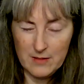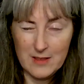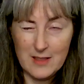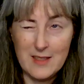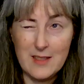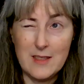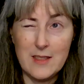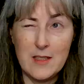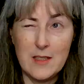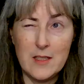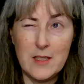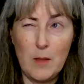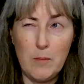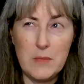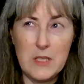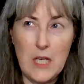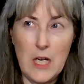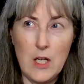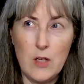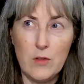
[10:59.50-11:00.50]

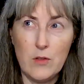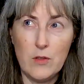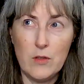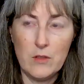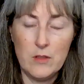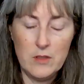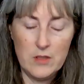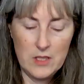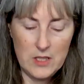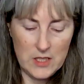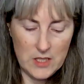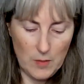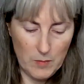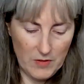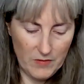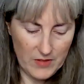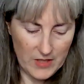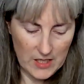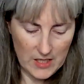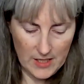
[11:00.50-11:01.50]
subbed out
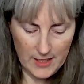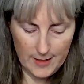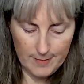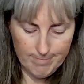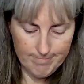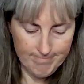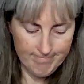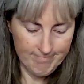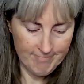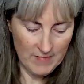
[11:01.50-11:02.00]
some of the